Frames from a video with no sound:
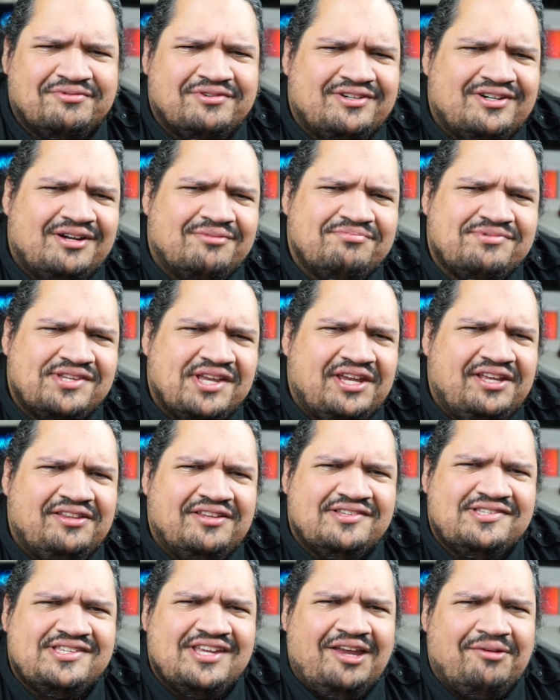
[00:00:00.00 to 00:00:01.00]
well, I'm saying
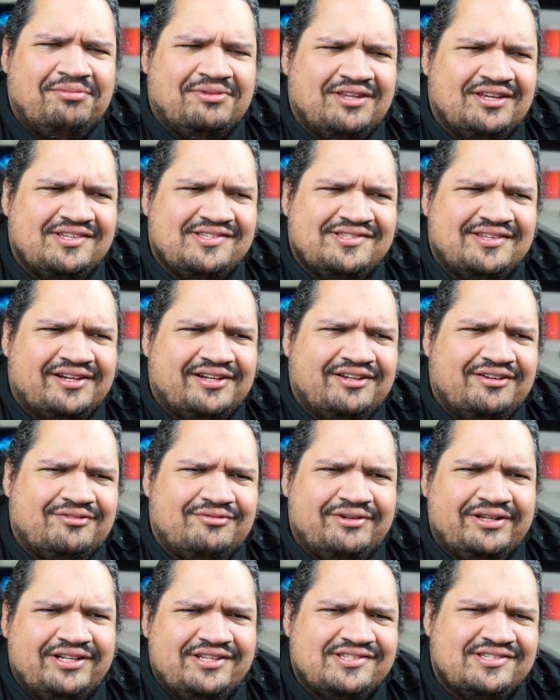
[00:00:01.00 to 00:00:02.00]
the same things that I
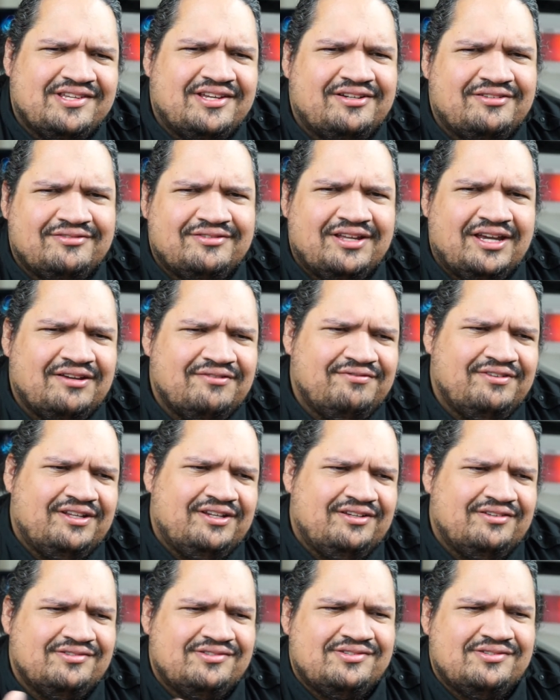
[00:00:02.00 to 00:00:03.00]
already said on that
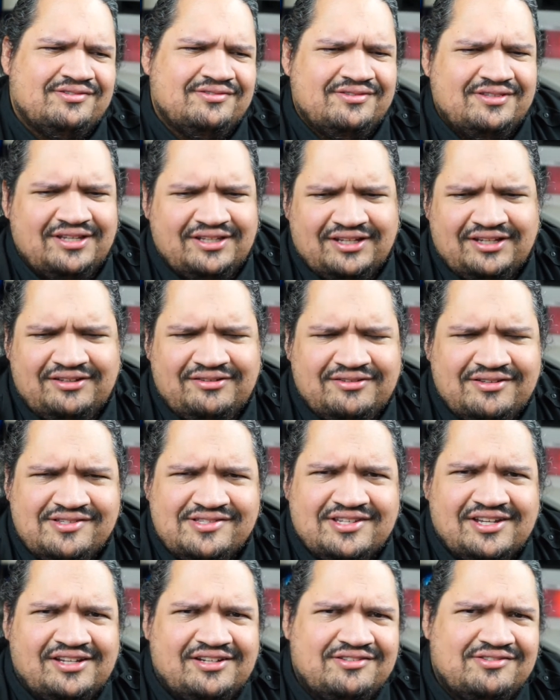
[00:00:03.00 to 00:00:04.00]
video. So then I
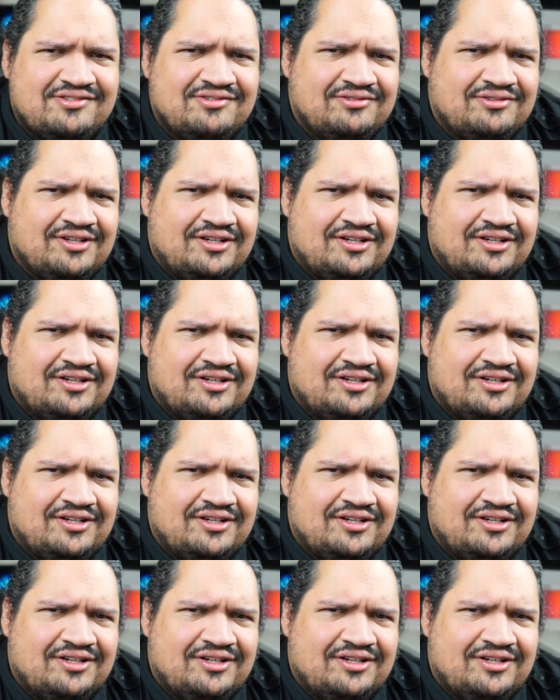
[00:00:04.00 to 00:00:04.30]
decided to